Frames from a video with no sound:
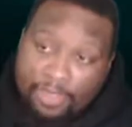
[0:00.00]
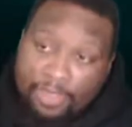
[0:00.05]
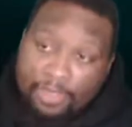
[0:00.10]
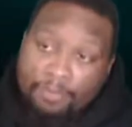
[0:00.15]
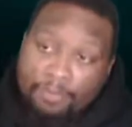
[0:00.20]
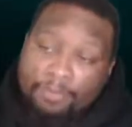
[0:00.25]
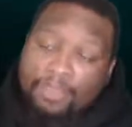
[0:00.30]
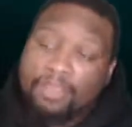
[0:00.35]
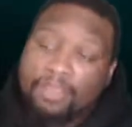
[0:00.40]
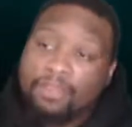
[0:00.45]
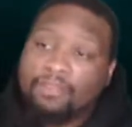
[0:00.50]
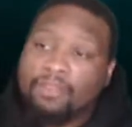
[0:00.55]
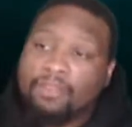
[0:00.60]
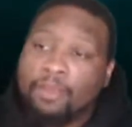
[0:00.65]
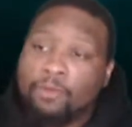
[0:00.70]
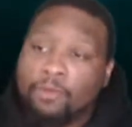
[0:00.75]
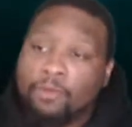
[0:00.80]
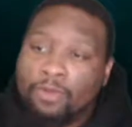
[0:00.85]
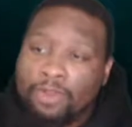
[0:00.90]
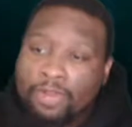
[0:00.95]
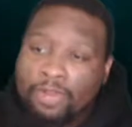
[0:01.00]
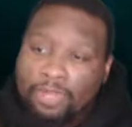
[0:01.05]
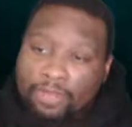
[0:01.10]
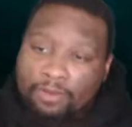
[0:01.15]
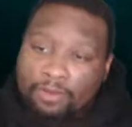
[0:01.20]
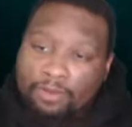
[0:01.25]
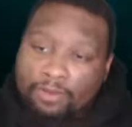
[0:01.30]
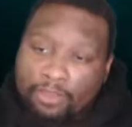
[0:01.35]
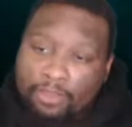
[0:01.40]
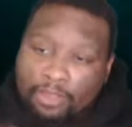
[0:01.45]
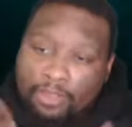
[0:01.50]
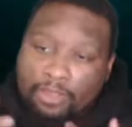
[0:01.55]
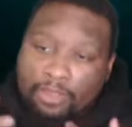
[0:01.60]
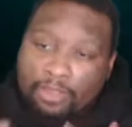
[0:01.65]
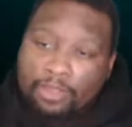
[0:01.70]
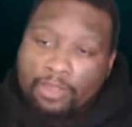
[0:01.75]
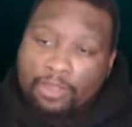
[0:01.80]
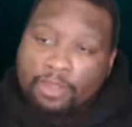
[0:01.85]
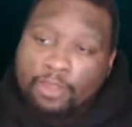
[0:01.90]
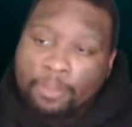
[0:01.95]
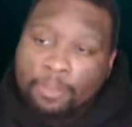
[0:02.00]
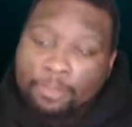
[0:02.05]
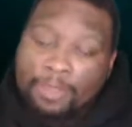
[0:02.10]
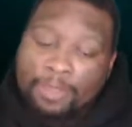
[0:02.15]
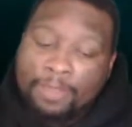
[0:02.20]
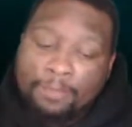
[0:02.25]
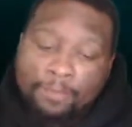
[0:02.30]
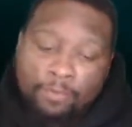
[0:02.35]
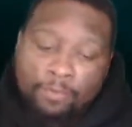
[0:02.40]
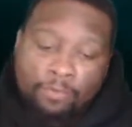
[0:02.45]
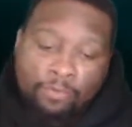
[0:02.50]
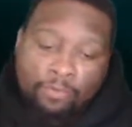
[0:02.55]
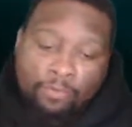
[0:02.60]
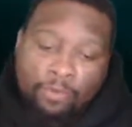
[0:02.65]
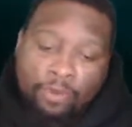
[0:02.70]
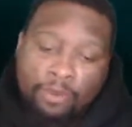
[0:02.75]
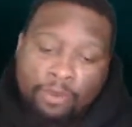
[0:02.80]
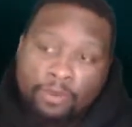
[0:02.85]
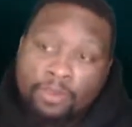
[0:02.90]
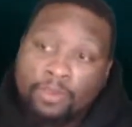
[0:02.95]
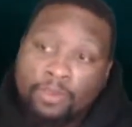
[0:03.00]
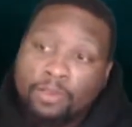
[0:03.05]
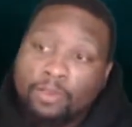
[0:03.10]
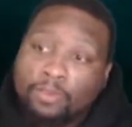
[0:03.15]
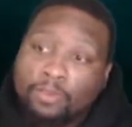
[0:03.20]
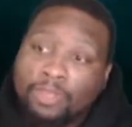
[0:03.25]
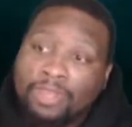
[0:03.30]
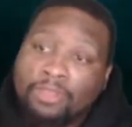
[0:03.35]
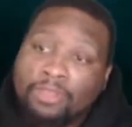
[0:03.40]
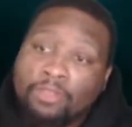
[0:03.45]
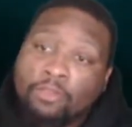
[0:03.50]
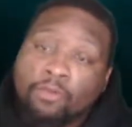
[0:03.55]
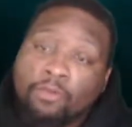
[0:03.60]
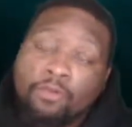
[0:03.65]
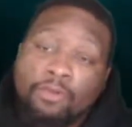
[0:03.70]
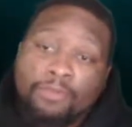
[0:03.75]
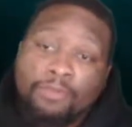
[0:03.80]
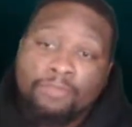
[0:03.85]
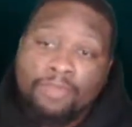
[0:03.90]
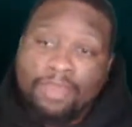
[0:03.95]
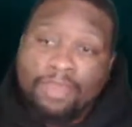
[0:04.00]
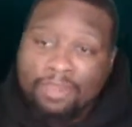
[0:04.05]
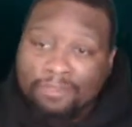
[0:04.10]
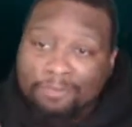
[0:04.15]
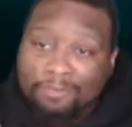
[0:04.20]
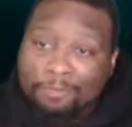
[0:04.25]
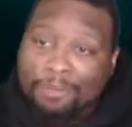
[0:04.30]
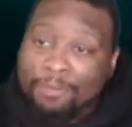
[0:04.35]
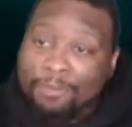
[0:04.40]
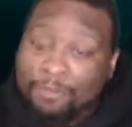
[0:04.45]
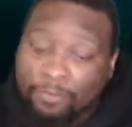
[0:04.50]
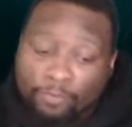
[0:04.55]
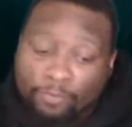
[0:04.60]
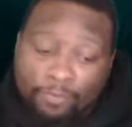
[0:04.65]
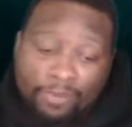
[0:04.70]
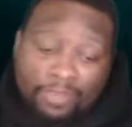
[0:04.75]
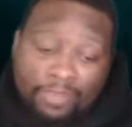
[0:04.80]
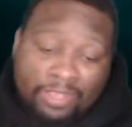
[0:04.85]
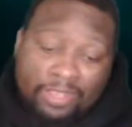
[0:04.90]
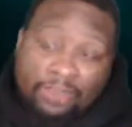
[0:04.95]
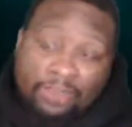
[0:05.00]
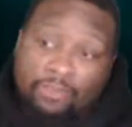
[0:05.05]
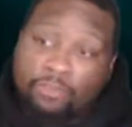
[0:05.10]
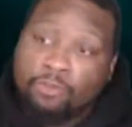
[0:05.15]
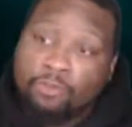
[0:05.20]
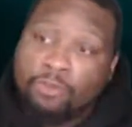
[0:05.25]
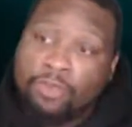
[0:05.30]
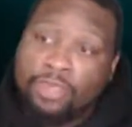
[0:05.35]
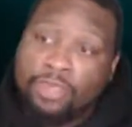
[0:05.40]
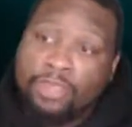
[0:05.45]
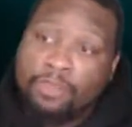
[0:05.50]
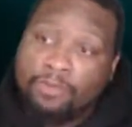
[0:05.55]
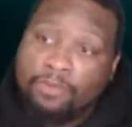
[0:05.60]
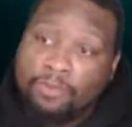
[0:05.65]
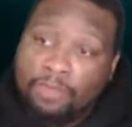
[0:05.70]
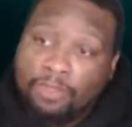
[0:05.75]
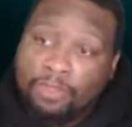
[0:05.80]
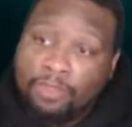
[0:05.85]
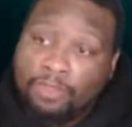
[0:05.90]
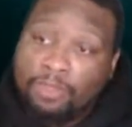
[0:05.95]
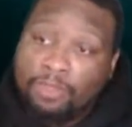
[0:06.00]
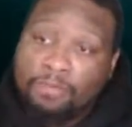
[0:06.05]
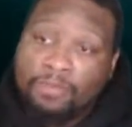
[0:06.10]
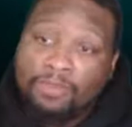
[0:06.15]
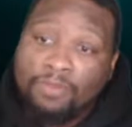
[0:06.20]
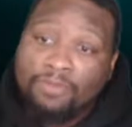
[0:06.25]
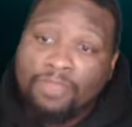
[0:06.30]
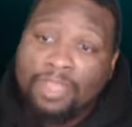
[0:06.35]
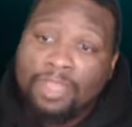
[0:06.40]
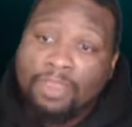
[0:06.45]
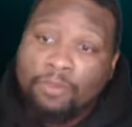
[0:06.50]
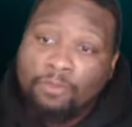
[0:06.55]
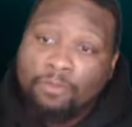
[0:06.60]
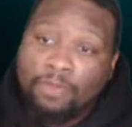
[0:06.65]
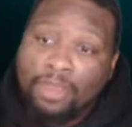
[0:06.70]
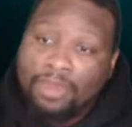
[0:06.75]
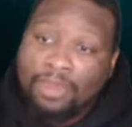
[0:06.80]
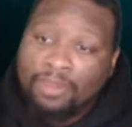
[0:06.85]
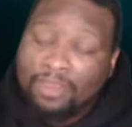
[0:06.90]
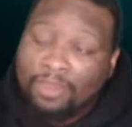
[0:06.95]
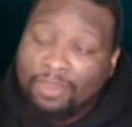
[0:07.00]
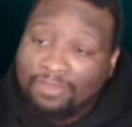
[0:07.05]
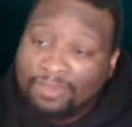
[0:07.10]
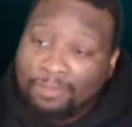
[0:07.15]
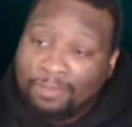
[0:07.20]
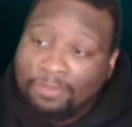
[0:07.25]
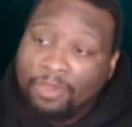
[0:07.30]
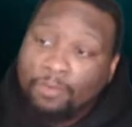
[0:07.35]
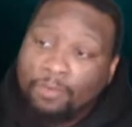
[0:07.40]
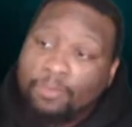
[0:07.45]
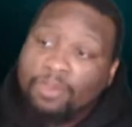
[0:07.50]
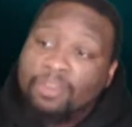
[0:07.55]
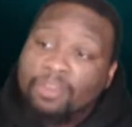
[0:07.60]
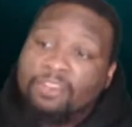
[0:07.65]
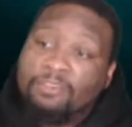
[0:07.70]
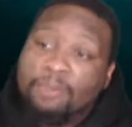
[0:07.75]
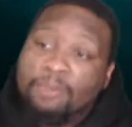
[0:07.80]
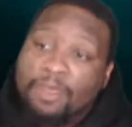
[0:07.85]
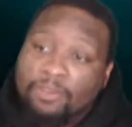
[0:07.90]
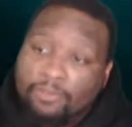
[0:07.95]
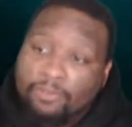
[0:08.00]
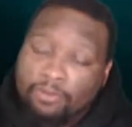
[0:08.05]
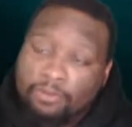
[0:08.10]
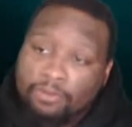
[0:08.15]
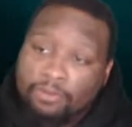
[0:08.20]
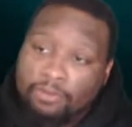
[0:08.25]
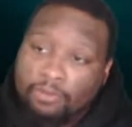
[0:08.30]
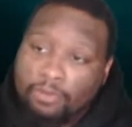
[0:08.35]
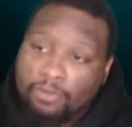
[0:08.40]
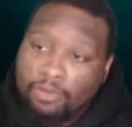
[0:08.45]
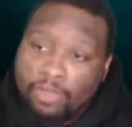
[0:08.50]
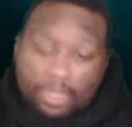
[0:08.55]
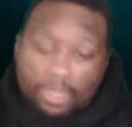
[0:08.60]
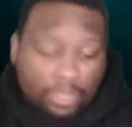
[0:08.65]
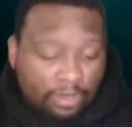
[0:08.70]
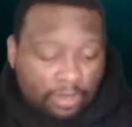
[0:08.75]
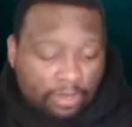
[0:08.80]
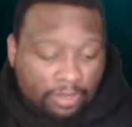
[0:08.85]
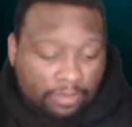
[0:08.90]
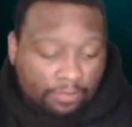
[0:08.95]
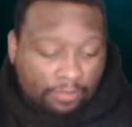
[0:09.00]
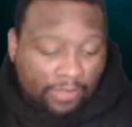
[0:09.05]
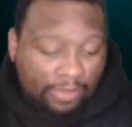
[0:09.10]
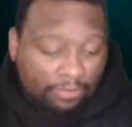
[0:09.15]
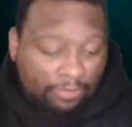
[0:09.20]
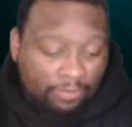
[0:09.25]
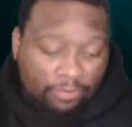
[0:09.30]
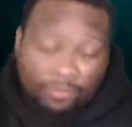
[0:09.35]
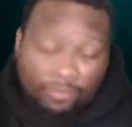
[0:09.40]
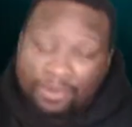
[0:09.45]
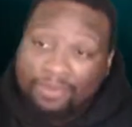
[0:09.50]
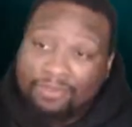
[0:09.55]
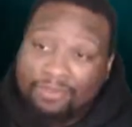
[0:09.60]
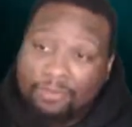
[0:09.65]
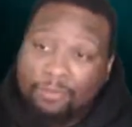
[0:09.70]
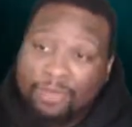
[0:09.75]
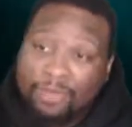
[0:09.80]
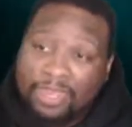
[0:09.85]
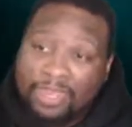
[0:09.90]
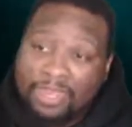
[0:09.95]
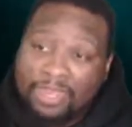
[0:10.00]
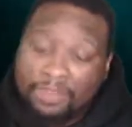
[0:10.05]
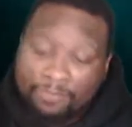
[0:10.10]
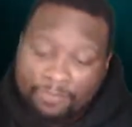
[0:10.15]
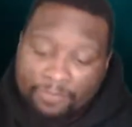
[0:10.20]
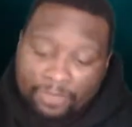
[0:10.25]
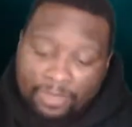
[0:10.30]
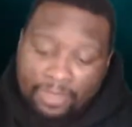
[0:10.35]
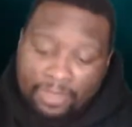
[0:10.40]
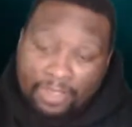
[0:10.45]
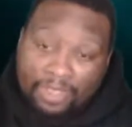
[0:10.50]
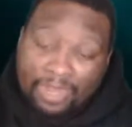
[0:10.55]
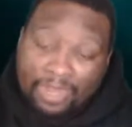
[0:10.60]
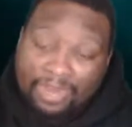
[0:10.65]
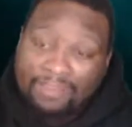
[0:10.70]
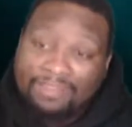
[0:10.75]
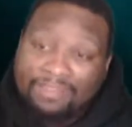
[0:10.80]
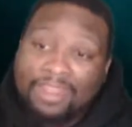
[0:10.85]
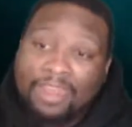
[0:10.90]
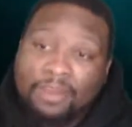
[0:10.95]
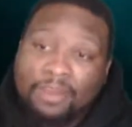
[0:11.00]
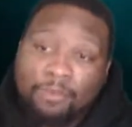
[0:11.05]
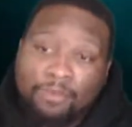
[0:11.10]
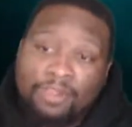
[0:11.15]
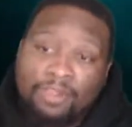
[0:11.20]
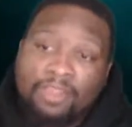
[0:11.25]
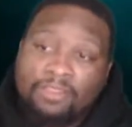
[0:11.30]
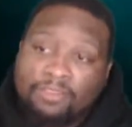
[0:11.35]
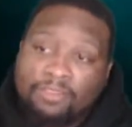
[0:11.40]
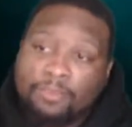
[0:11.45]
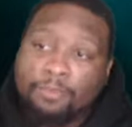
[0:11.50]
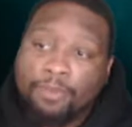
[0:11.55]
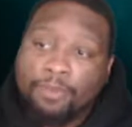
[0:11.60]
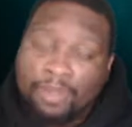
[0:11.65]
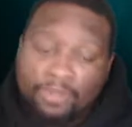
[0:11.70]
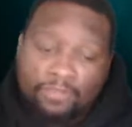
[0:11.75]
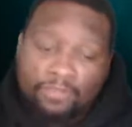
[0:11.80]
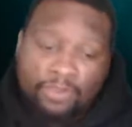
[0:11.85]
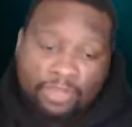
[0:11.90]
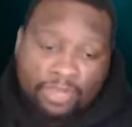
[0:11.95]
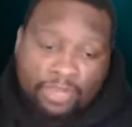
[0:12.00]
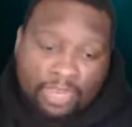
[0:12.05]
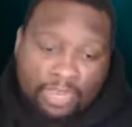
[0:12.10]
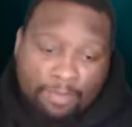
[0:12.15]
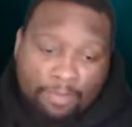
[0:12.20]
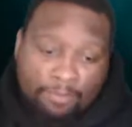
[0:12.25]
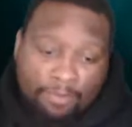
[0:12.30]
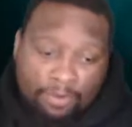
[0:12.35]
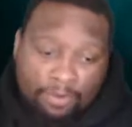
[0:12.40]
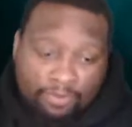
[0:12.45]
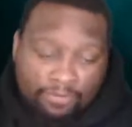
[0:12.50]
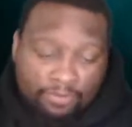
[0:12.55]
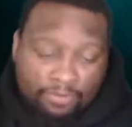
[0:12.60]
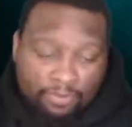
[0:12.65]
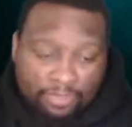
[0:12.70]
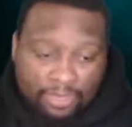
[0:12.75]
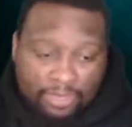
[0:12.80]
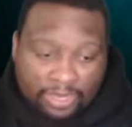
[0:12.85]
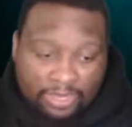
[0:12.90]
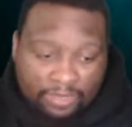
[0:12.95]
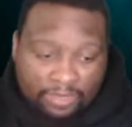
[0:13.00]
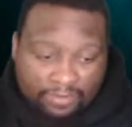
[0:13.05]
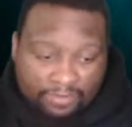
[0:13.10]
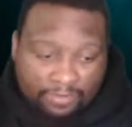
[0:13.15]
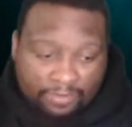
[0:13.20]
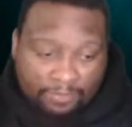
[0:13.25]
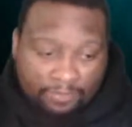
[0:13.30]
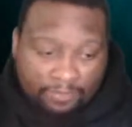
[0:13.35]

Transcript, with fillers: because I wanted the people who are, you know, like the core fans and people who really enjoy the music I create to get something really special. And um, that was the reason why I decided to release the project. And personally, it's